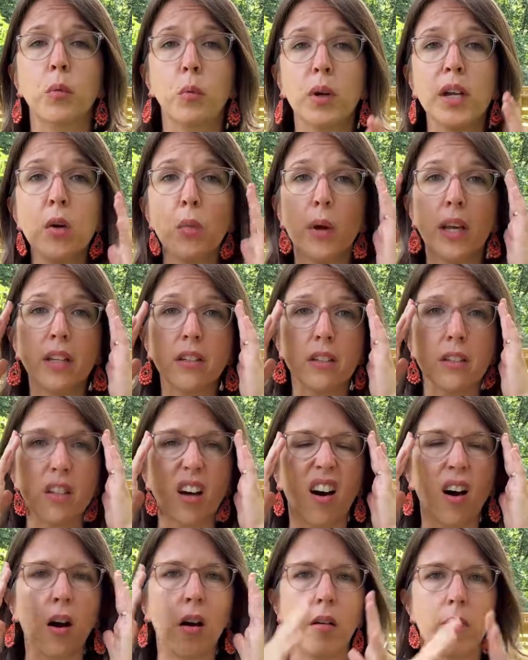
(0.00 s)
we went and
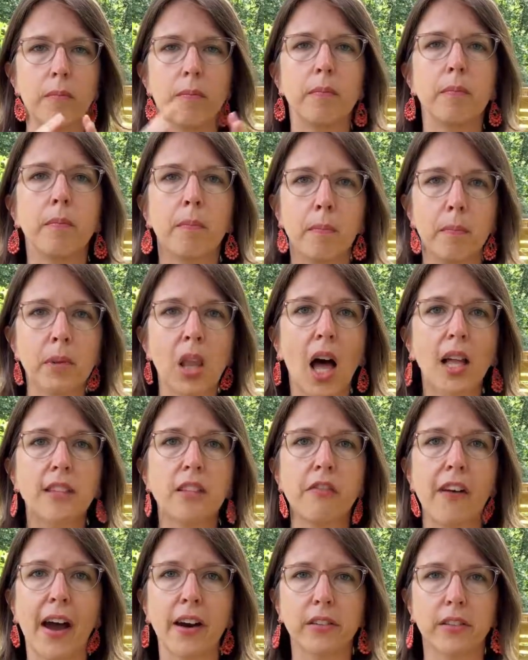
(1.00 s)
saw lots of
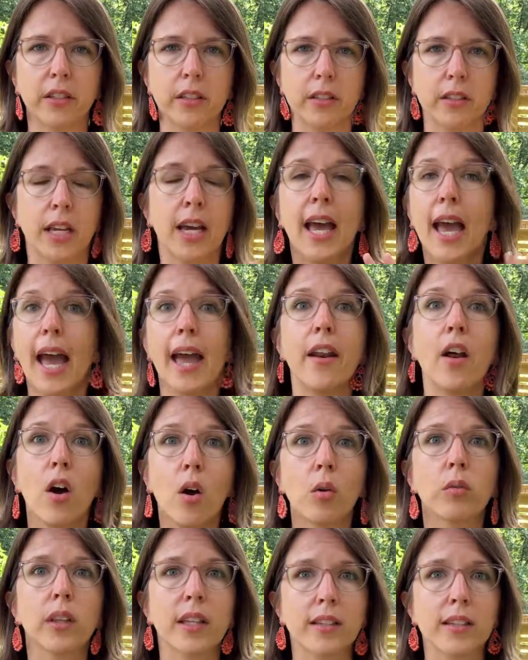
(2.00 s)
houses, and
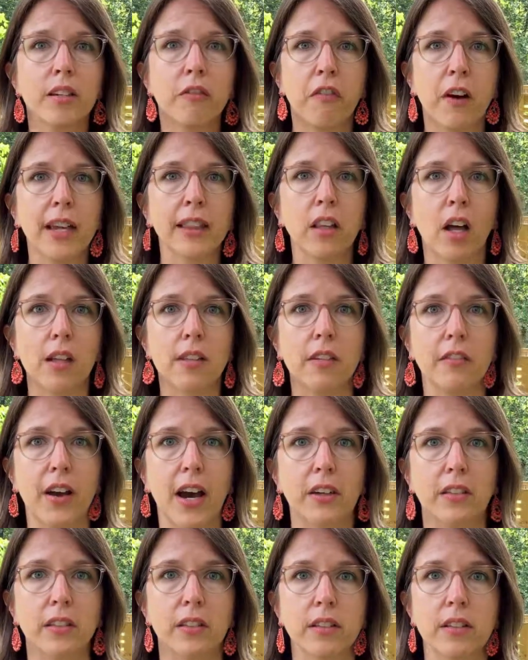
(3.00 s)
let's define lots of
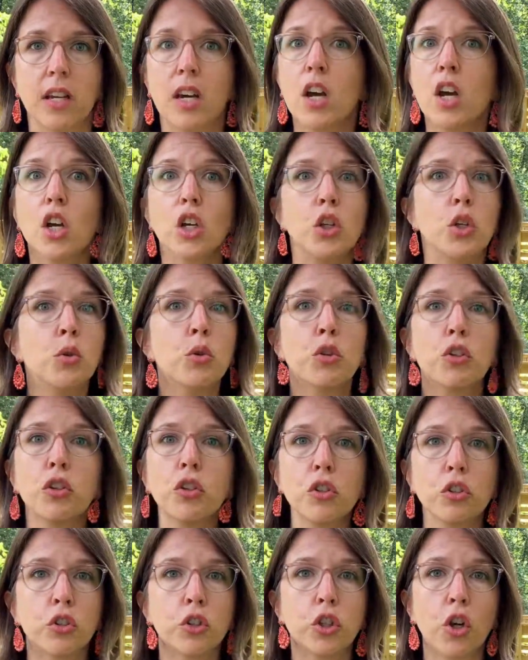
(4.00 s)
houses. You
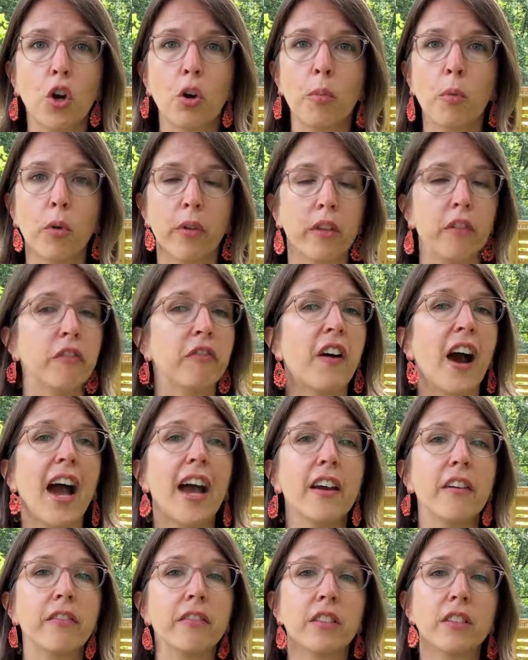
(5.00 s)
shouldn't show more than
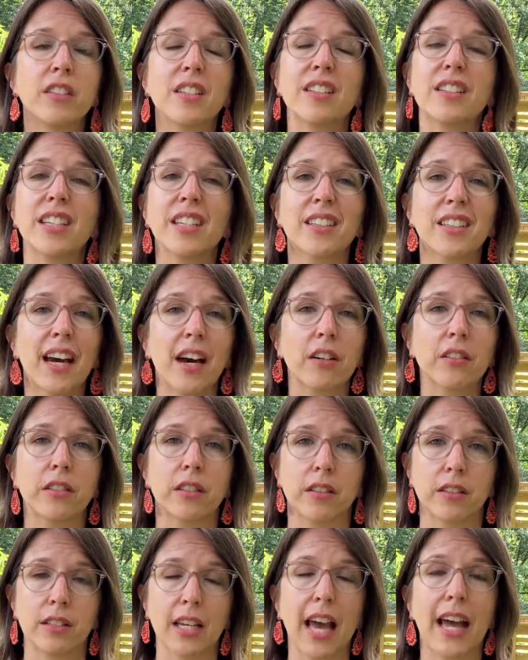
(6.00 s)
5 to 6
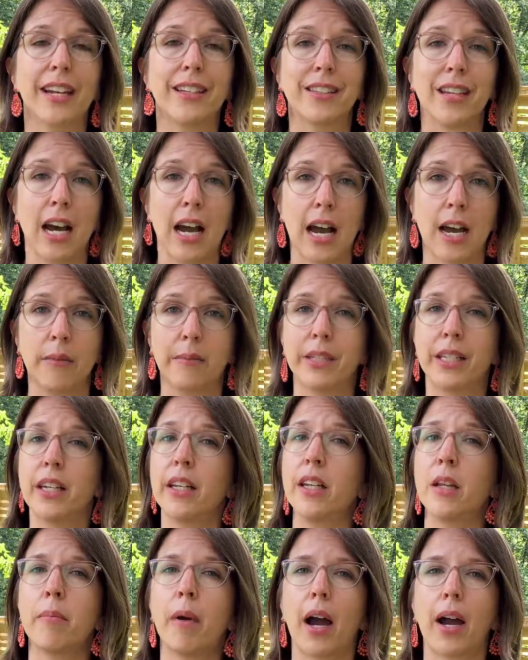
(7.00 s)
houses at a time to
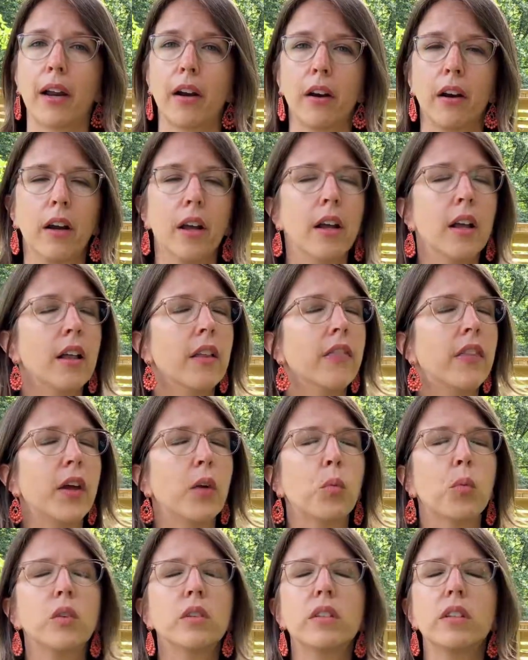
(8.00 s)
any buyer. They
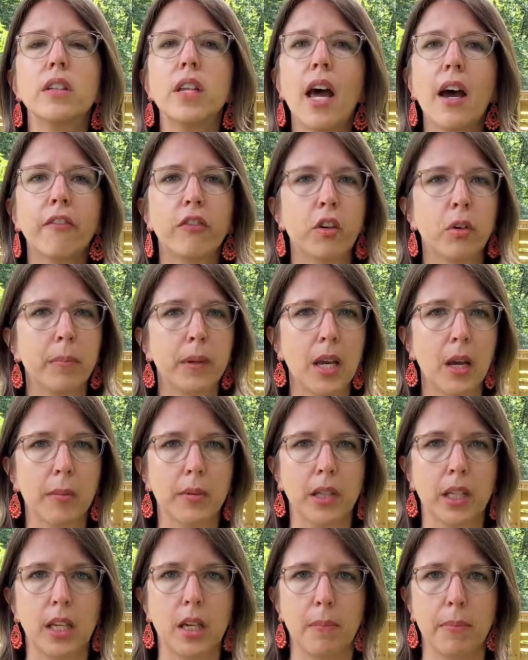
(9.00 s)
will never be able
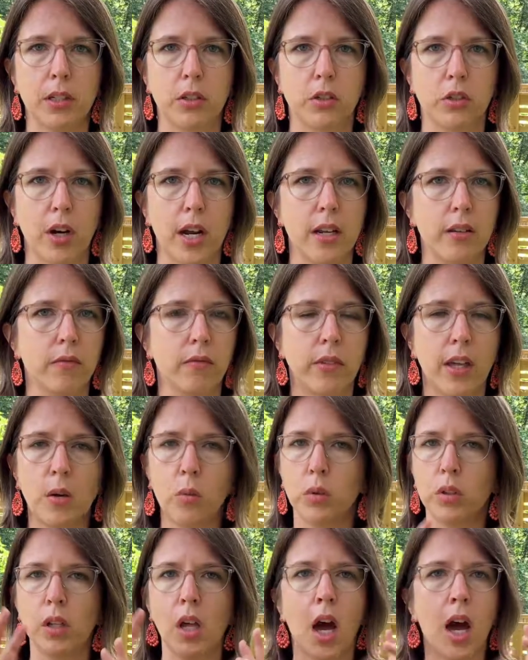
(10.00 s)
to keep it straight. They
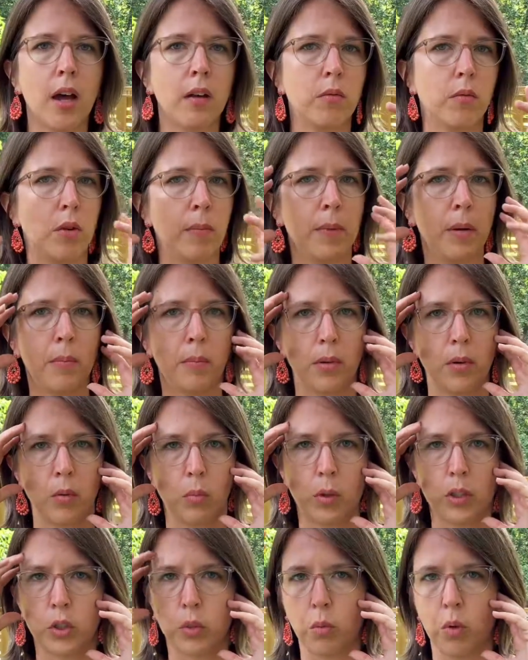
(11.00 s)
will not remember
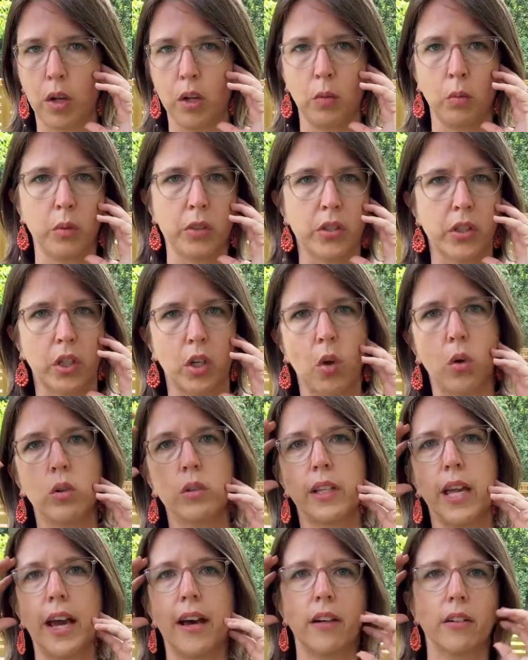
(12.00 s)
which one was the gold
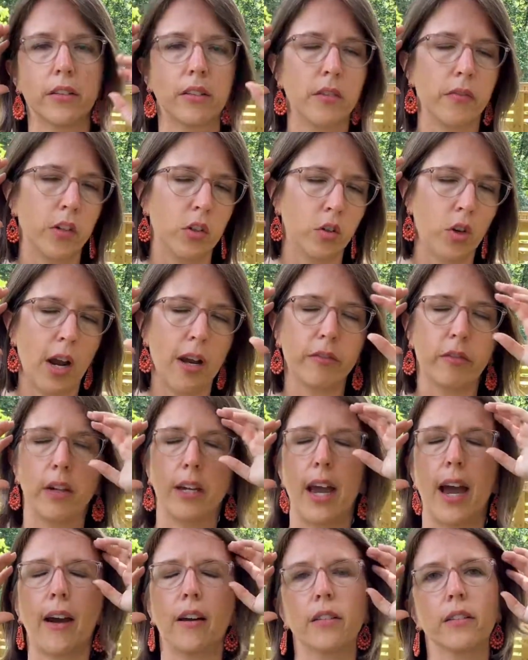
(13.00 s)
house and the driveway
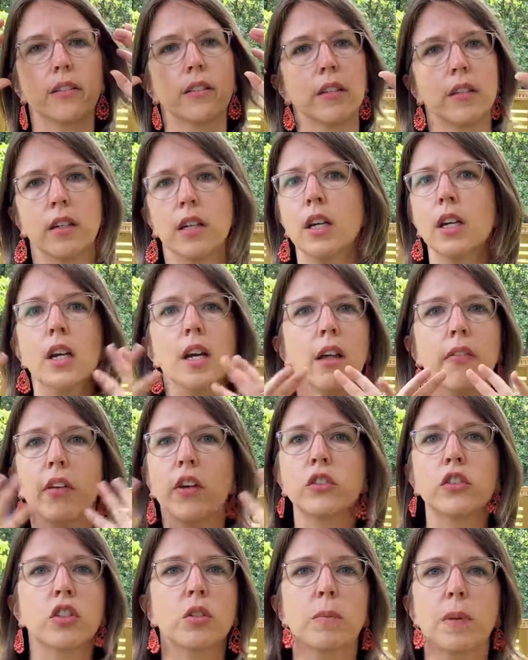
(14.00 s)
house, and they'll
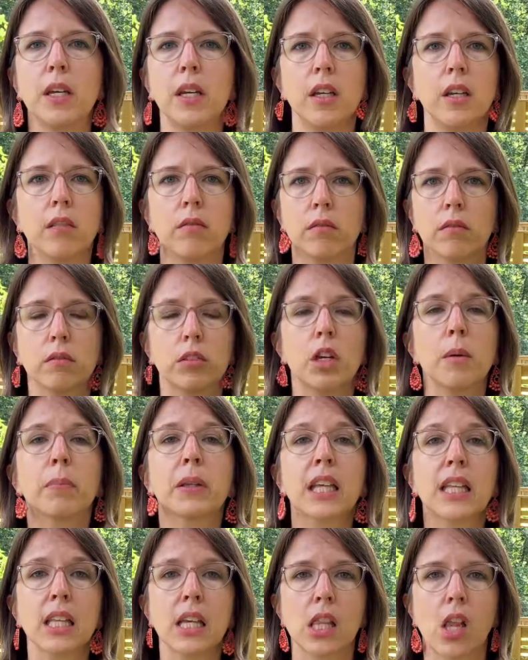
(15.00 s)
just be
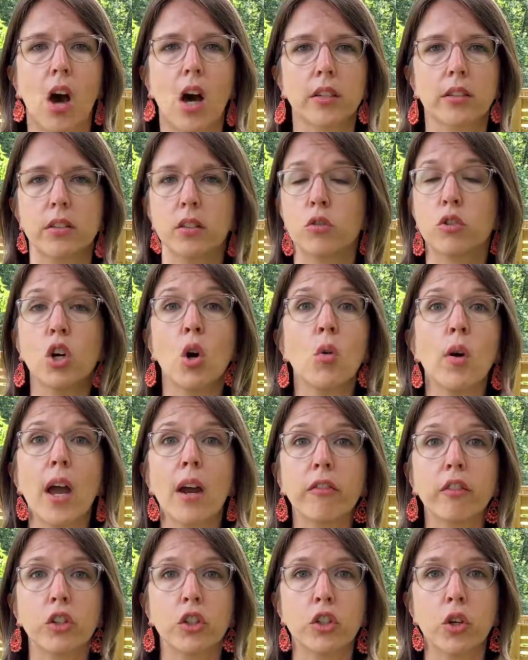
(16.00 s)
completely lost. So don't
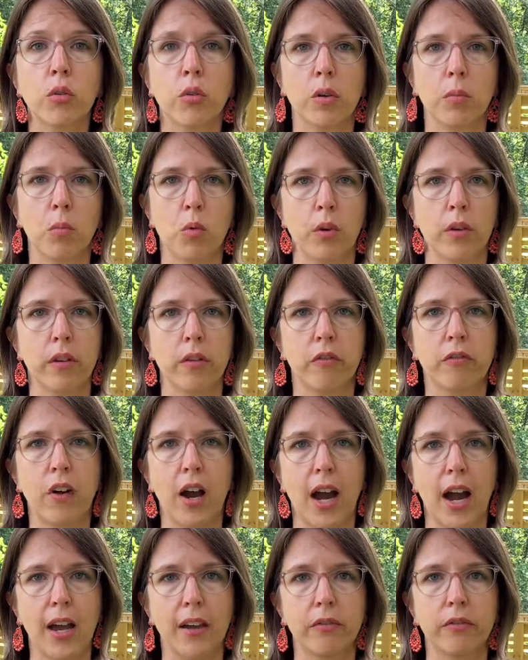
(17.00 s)
ever show them more than
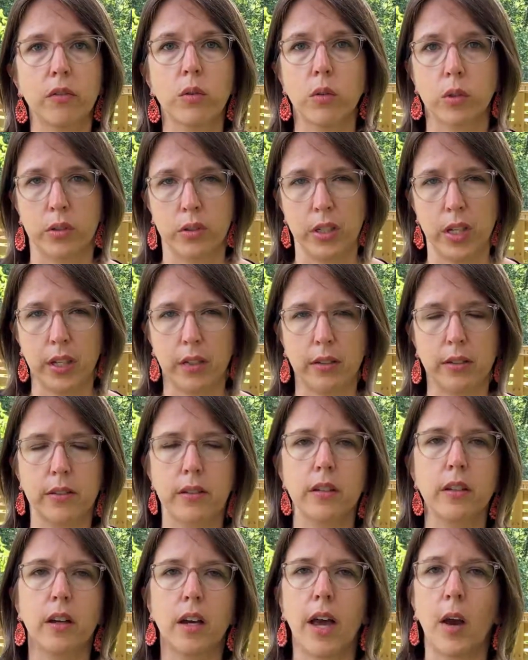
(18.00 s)
5 or 6
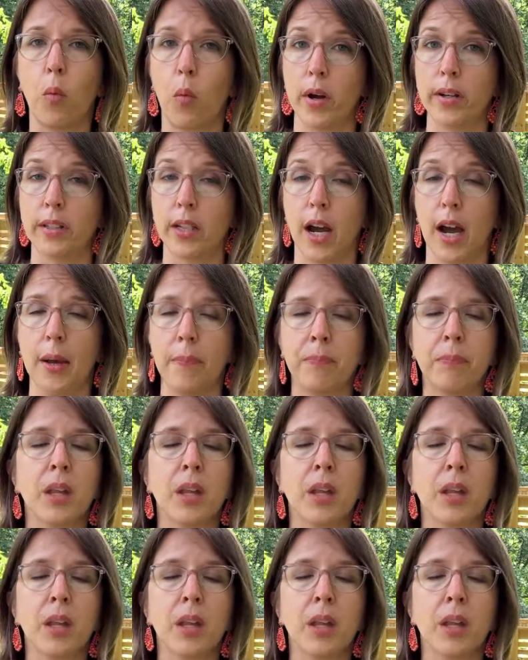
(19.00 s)
at one time.